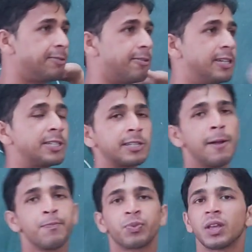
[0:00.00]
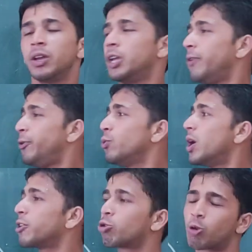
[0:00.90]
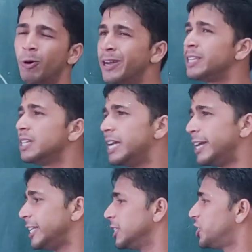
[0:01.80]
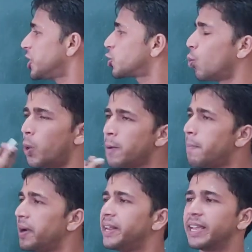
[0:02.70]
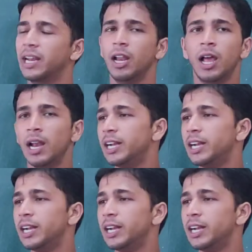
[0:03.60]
it first. If you are throwing just one particle,